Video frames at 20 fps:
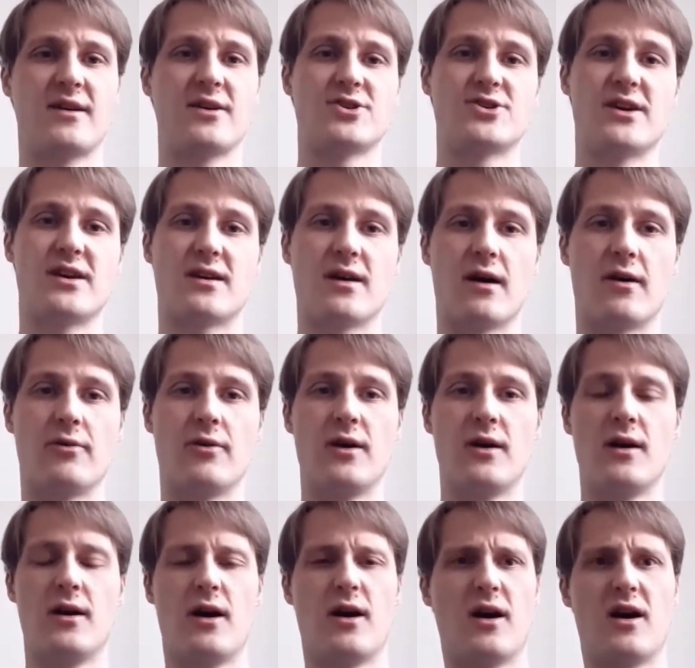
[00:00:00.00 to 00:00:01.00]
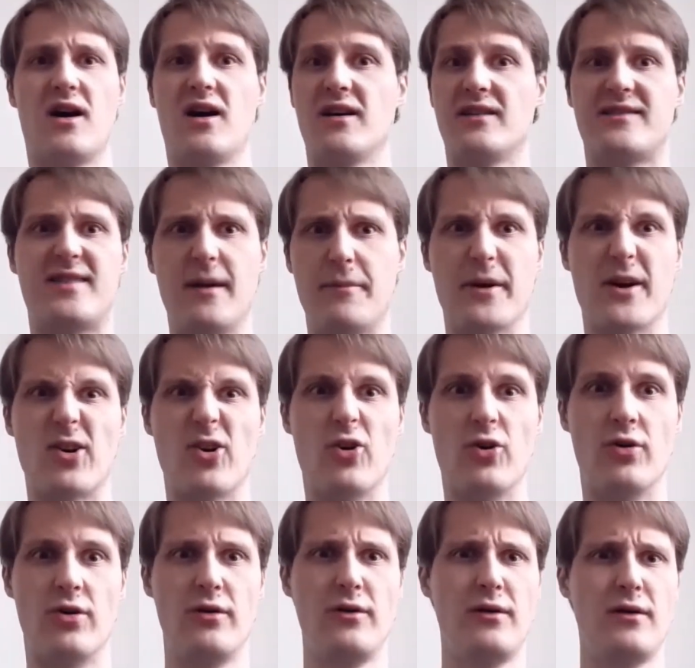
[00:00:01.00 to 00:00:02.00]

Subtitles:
she'd go, "Oh, typical."